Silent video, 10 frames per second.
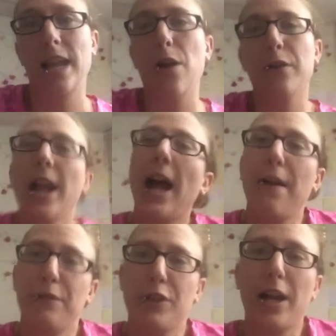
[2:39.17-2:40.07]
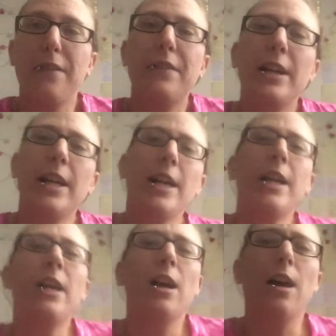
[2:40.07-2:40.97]
hour-and-a-half drive.
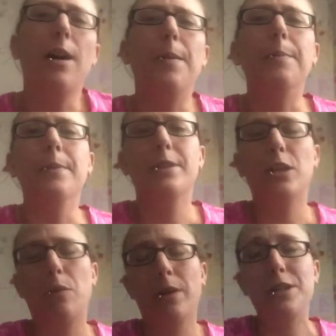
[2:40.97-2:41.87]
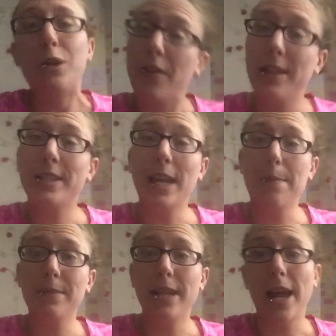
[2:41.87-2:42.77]
So we're going to do it on the
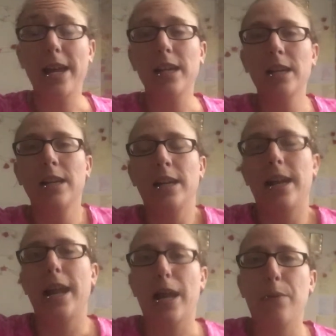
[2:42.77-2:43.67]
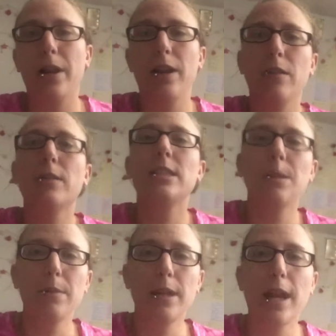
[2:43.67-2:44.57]
same day. And when I go see
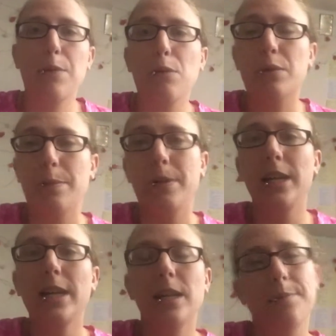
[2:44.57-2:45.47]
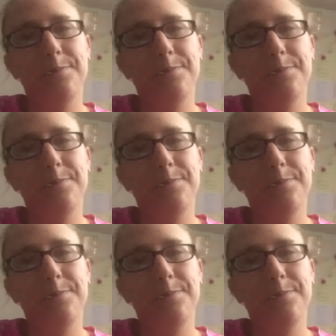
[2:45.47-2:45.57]
him again, we'll repeat